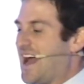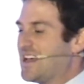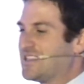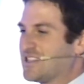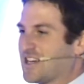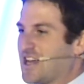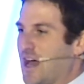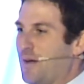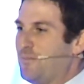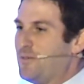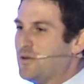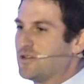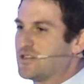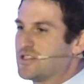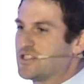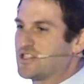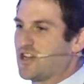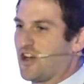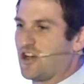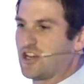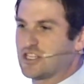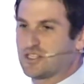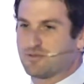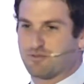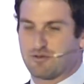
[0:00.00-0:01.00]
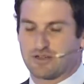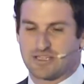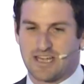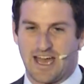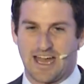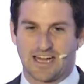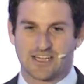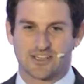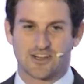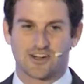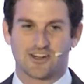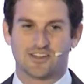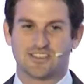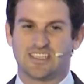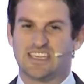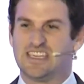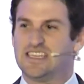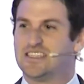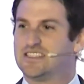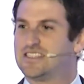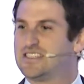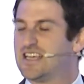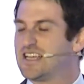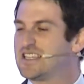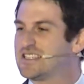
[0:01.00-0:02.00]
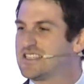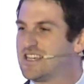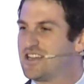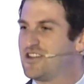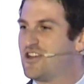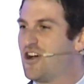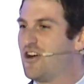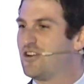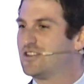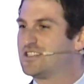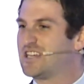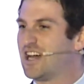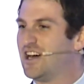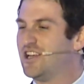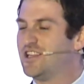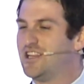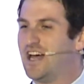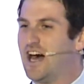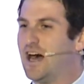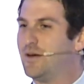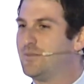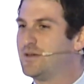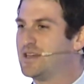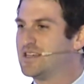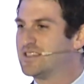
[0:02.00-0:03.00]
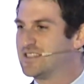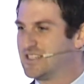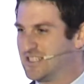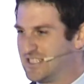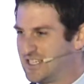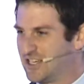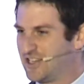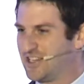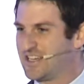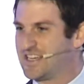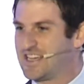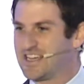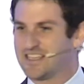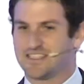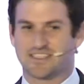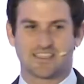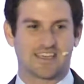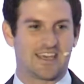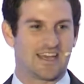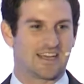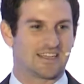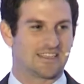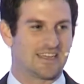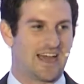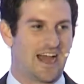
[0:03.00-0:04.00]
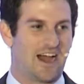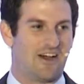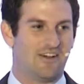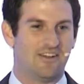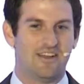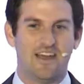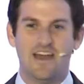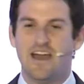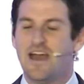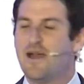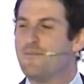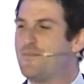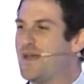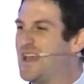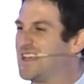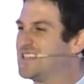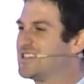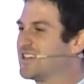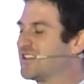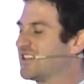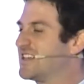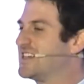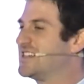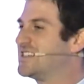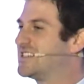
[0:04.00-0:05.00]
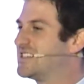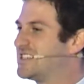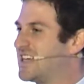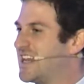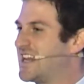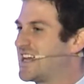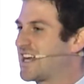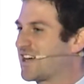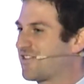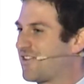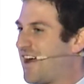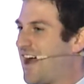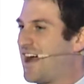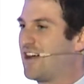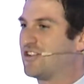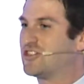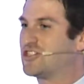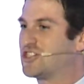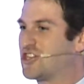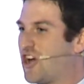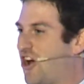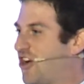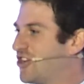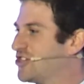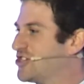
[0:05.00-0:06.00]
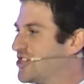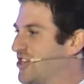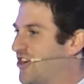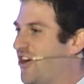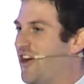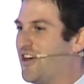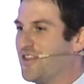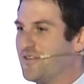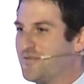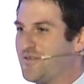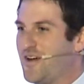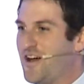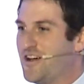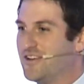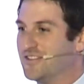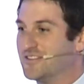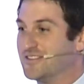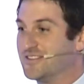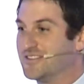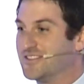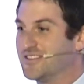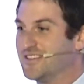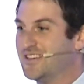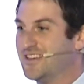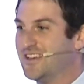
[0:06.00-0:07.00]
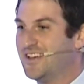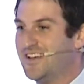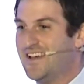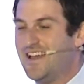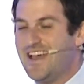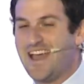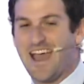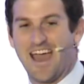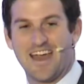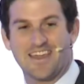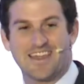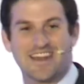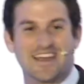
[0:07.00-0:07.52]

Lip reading: a couple surge protectors. He sits in hotel lobbies until he gets kicked out, basically sitting around charging all the phones. And then he